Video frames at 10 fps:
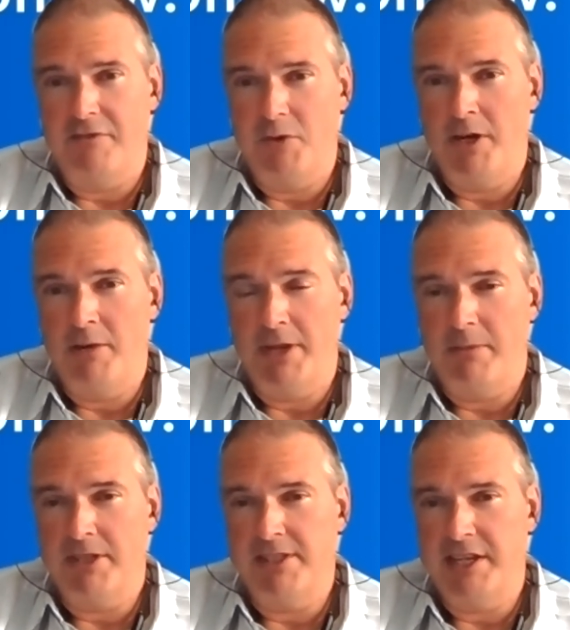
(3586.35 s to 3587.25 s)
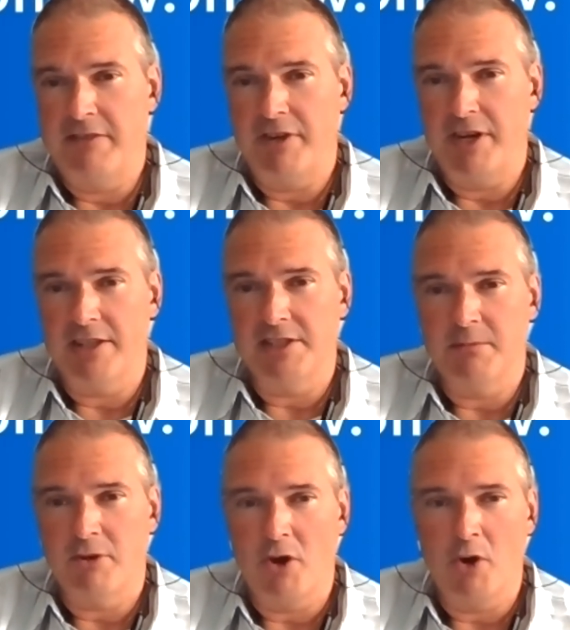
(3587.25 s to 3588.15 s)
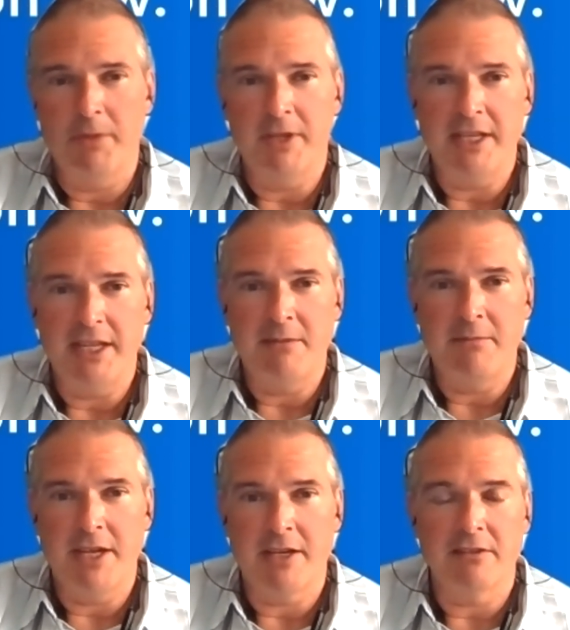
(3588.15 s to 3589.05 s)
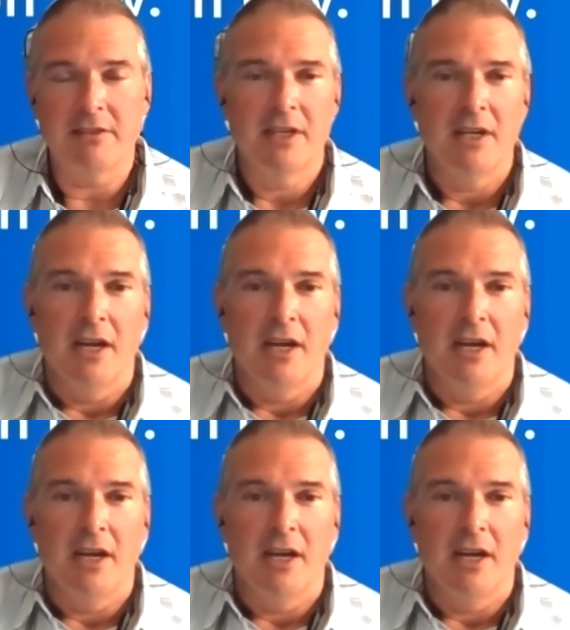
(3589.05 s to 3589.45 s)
You want to be able to see if a customer opened the email.